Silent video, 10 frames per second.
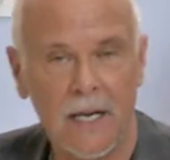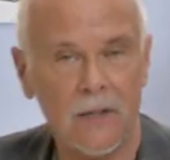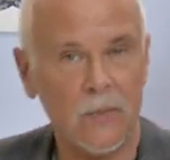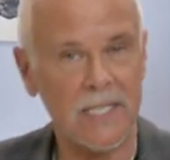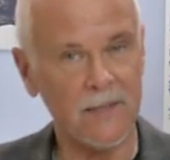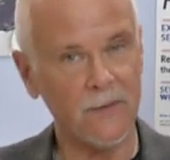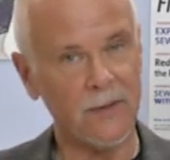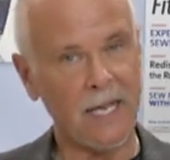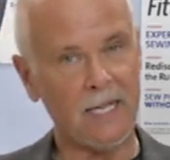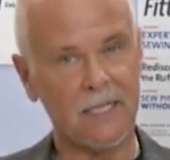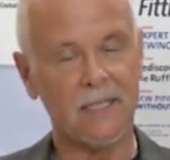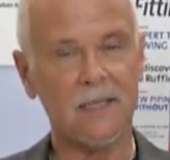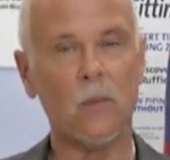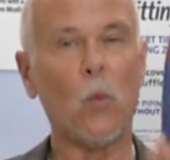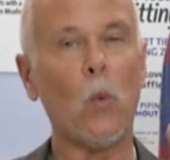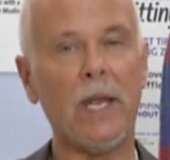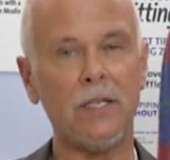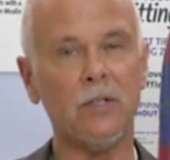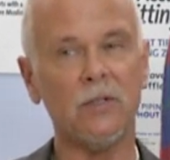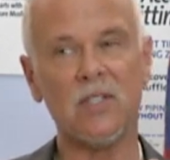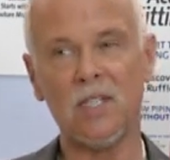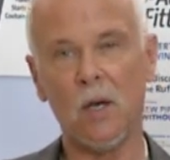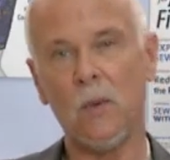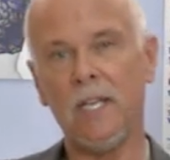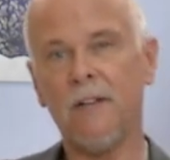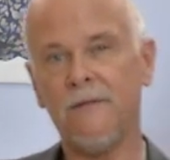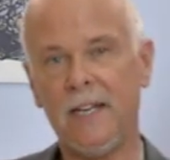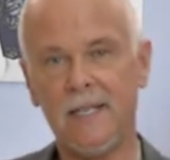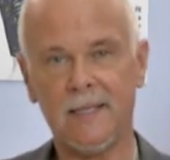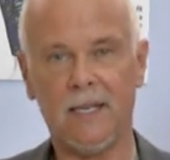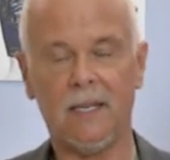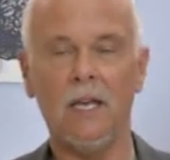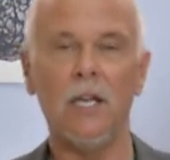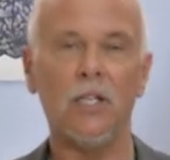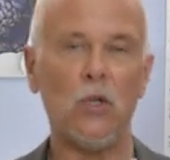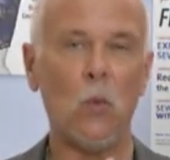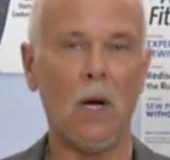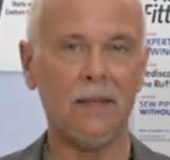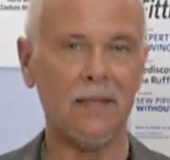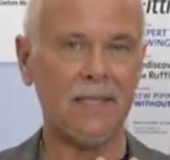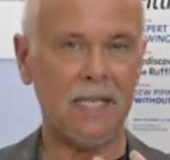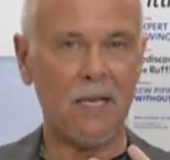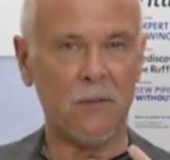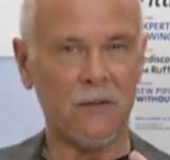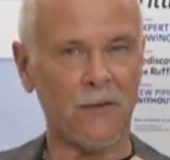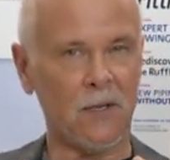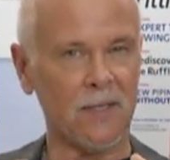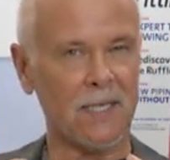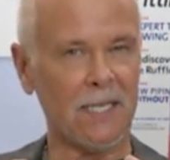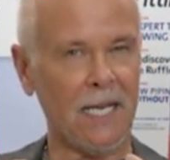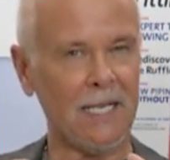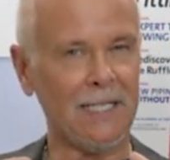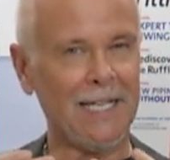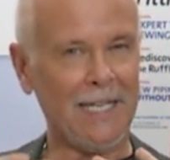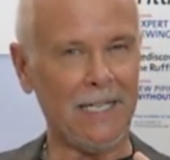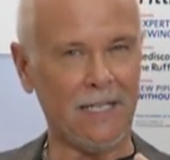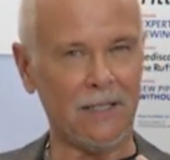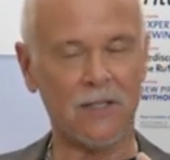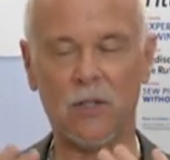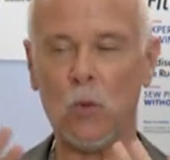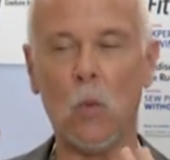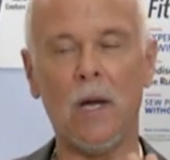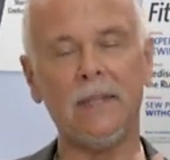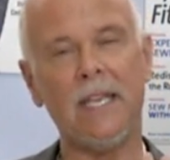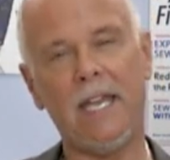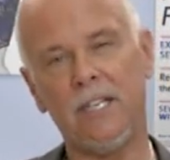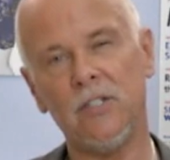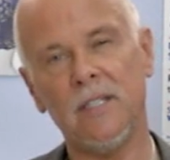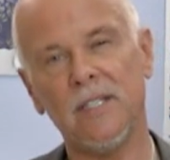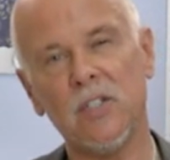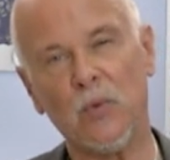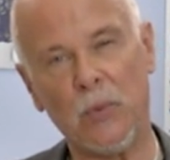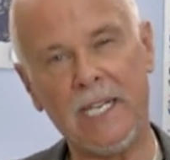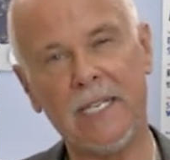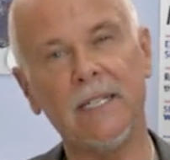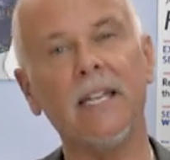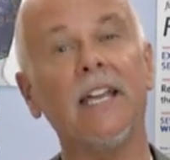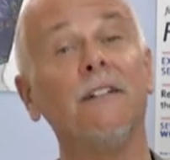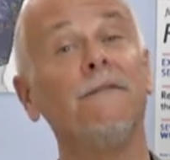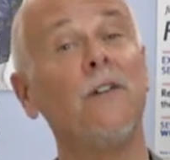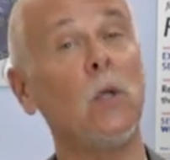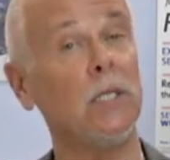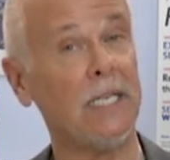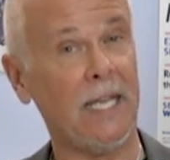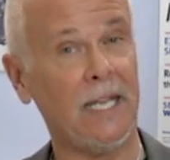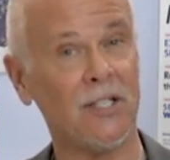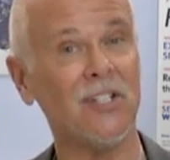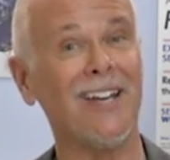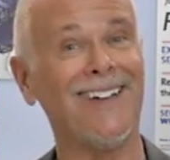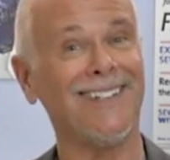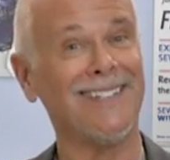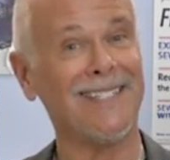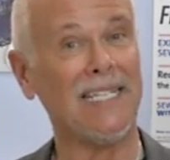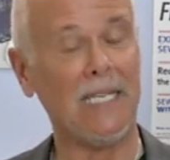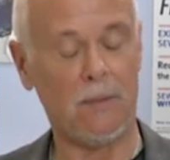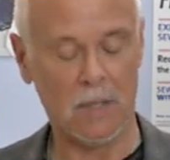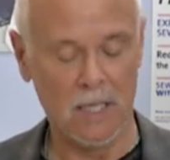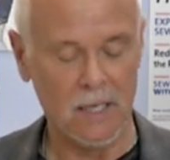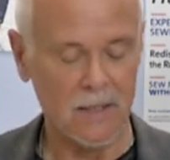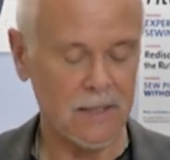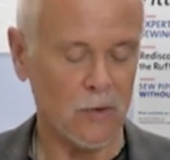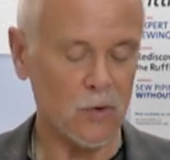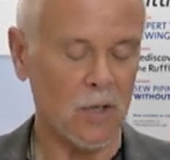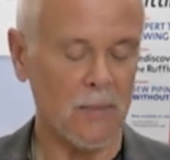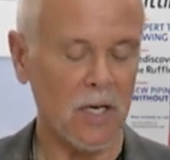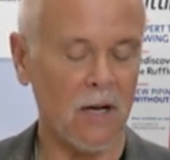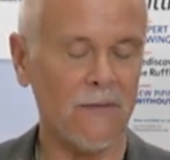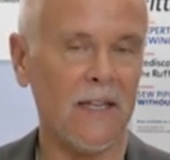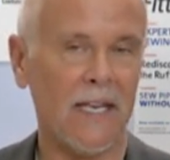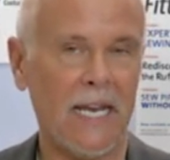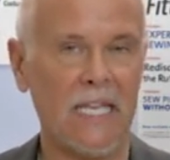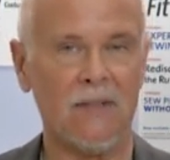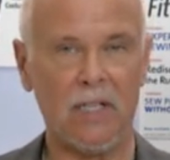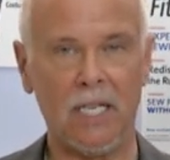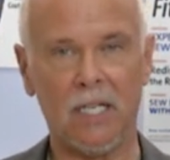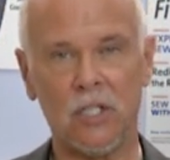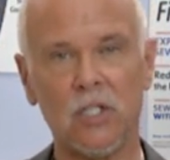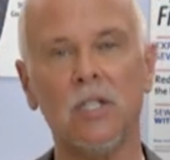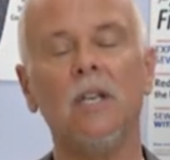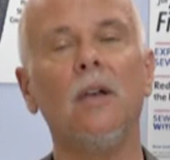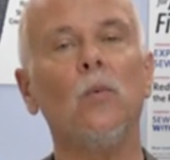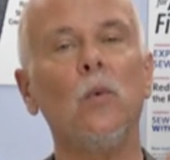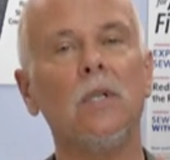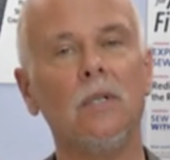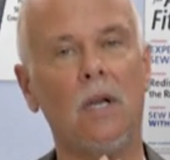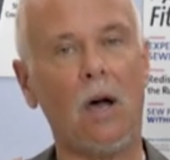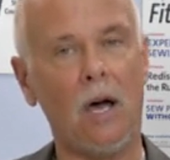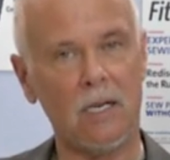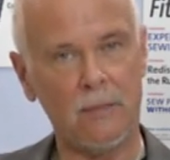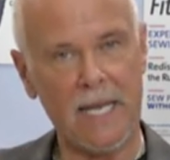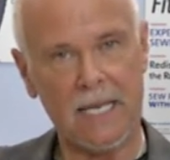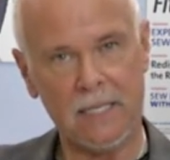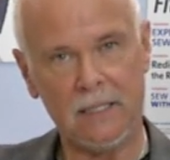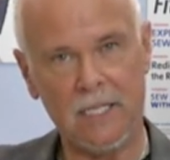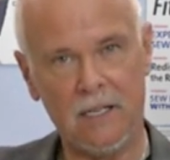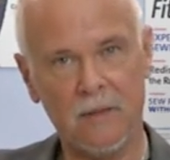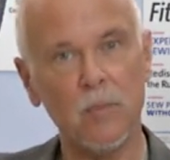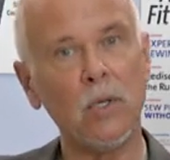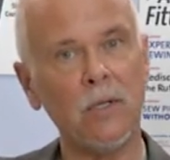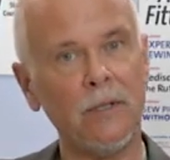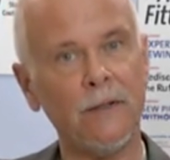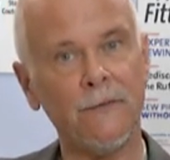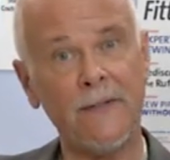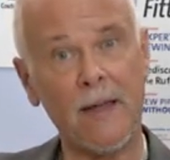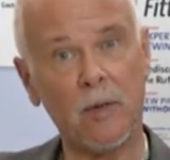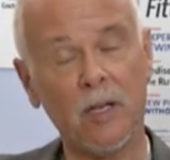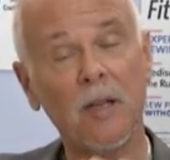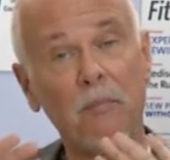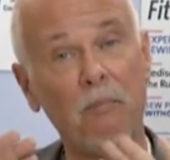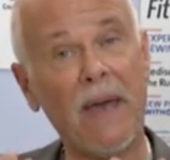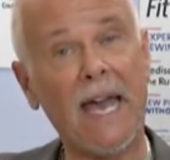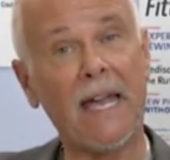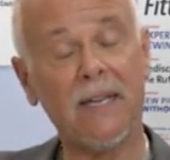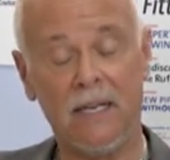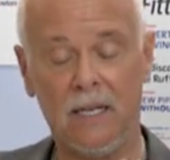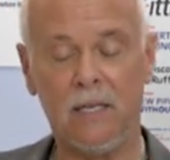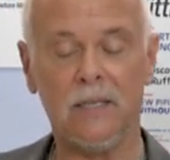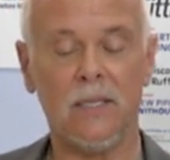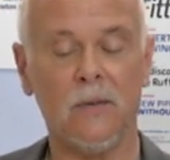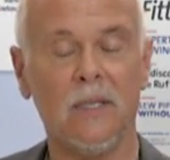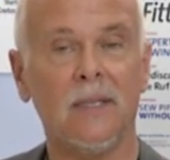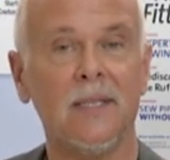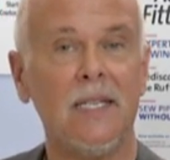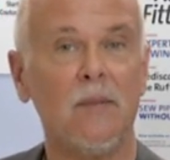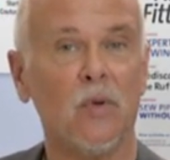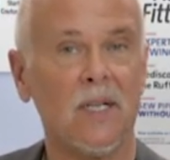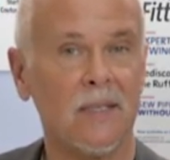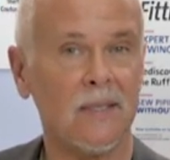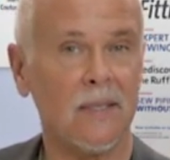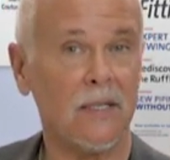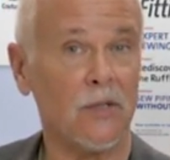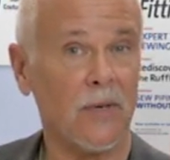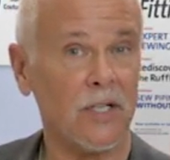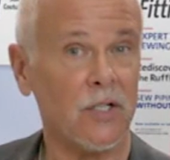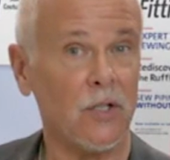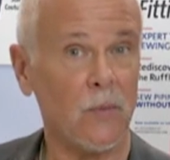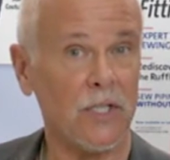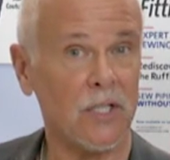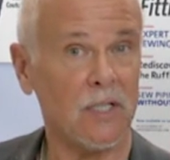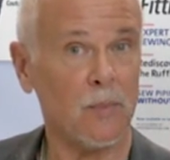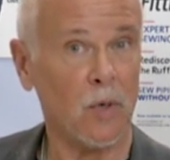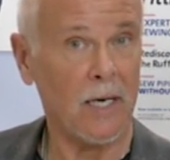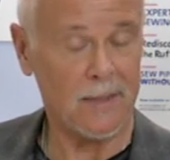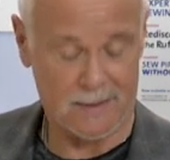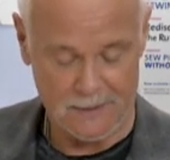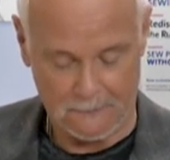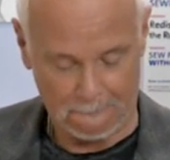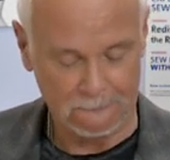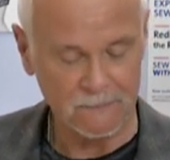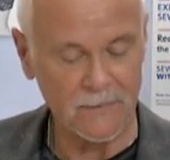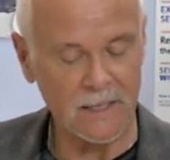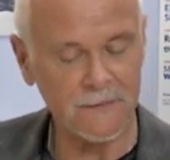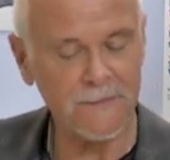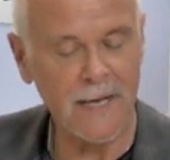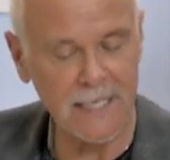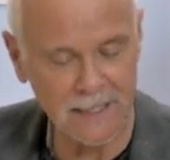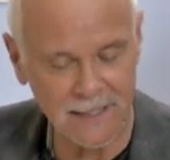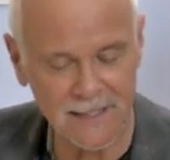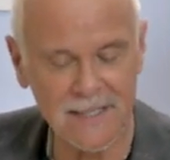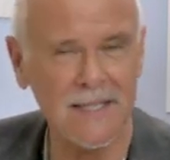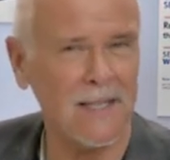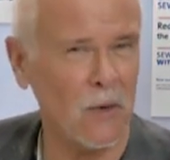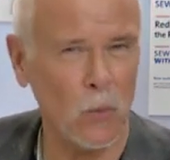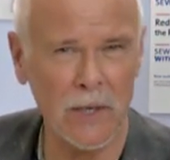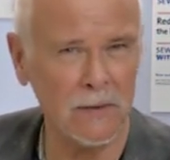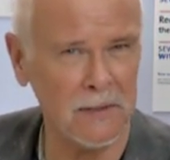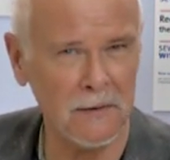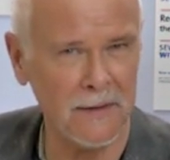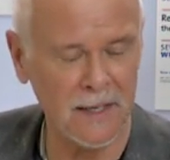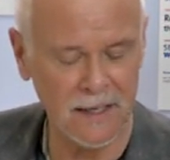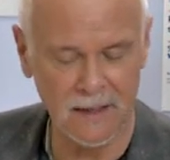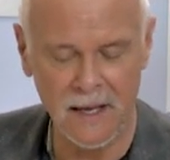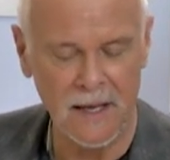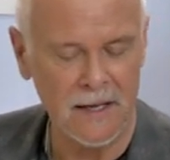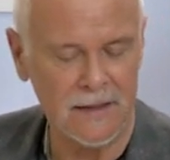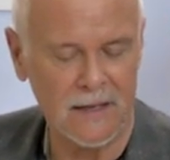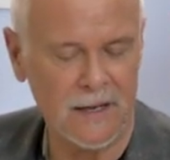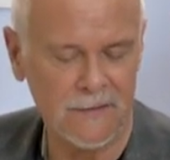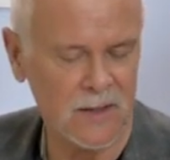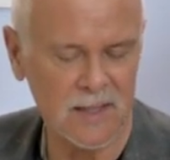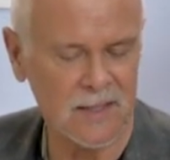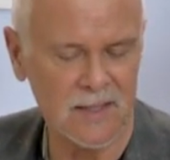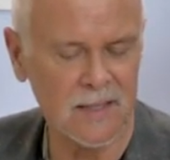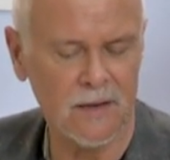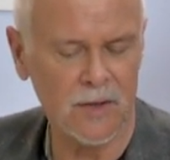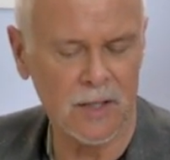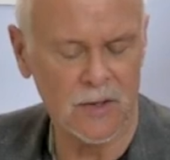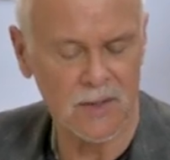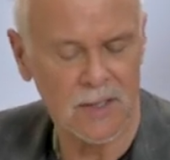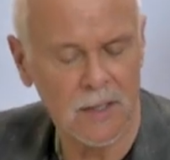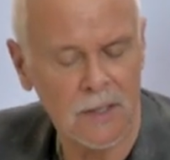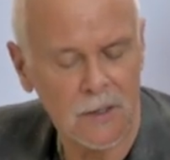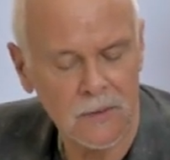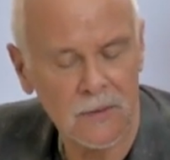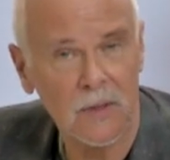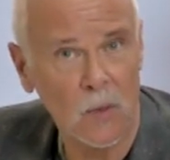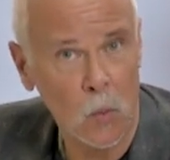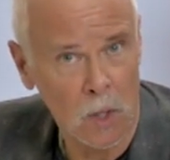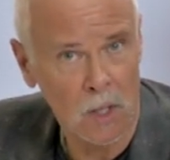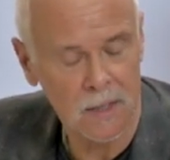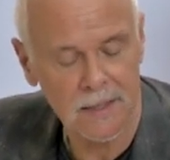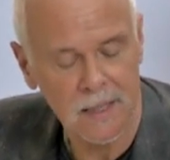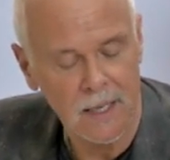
And the reason for that is when you're sewing a facing, you want the seam to fall slightly in. You want the edge of this to read like a folded edge, not a seam. So trimming off that 1/8 inch will automatically pull the fabric back so that the seam presses in the direction you wish it to press. Then finally, this is a weird little thing that I just discovered years ago that works.